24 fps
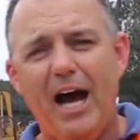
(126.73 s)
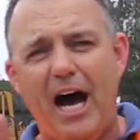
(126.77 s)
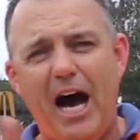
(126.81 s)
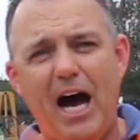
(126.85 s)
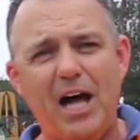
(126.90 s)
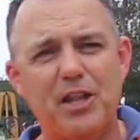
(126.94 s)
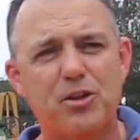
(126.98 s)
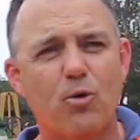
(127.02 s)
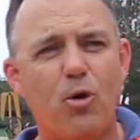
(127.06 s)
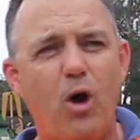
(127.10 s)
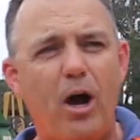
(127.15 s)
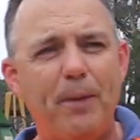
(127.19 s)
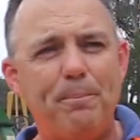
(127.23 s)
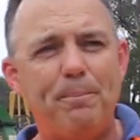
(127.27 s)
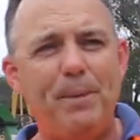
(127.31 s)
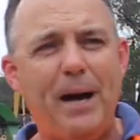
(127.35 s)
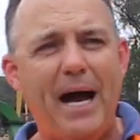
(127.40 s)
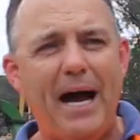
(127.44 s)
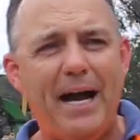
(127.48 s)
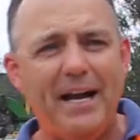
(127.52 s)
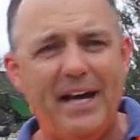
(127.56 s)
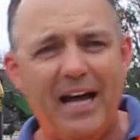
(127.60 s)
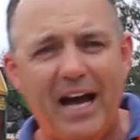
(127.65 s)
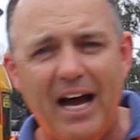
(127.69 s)
are the right
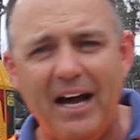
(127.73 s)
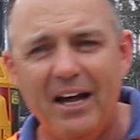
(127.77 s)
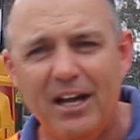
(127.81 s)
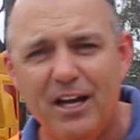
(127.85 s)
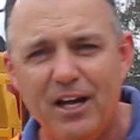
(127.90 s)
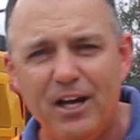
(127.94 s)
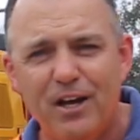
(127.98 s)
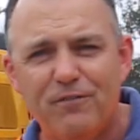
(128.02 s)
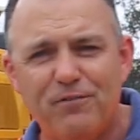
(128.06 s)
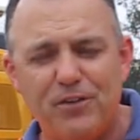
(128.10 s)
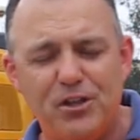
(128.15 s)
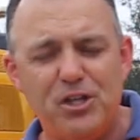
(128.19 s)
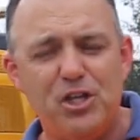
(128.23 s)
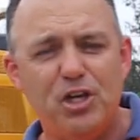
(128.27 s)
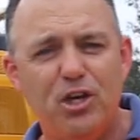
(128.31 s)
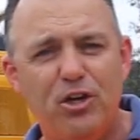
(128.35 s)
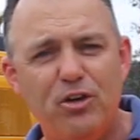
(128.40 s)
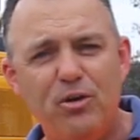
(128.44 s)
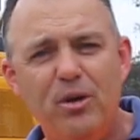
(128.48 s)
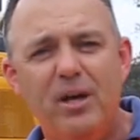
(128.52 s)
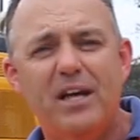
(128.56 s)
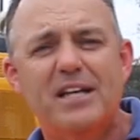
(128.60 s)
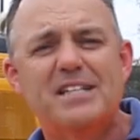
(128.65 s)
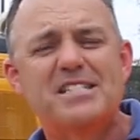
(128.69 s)
partner for
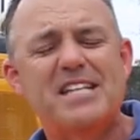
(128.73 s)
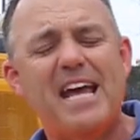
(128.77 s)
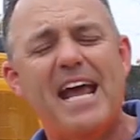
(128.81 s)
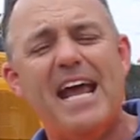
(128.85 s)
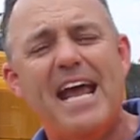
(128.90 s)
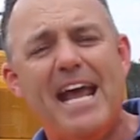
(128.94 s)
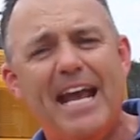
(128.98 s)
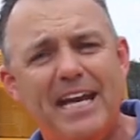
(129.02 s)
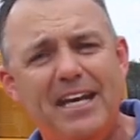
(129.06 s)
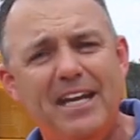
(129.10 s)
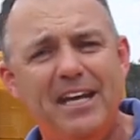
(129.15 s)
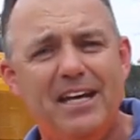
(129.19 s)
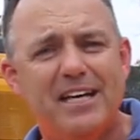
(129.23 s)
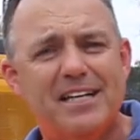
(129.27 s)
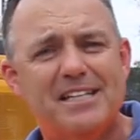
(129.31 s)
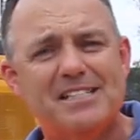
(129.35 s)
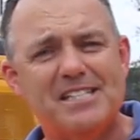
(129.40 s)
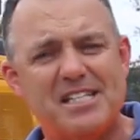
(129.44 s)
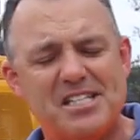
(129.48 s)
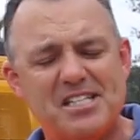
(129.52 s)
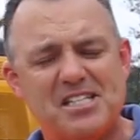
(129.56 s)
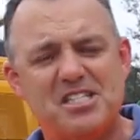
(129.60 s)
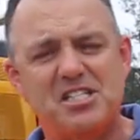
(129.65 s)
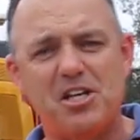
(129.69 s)
you to head
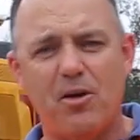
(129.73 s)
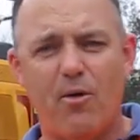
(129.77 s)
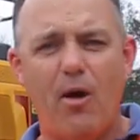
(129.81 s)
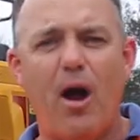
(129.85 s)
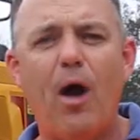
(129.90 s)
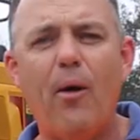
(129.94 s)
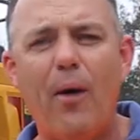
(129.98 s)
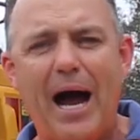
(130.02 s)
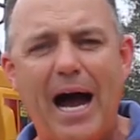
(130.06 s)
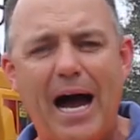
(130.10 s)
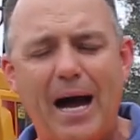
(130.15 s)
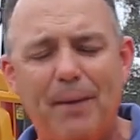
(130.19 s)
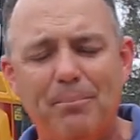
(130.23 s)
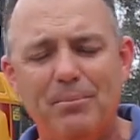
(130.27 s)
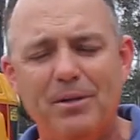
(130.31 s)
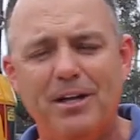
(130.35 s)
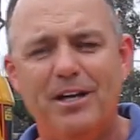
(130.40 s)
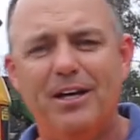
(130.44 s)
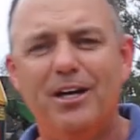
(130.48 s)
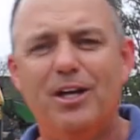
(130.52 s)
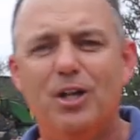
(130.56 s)
to zero harm.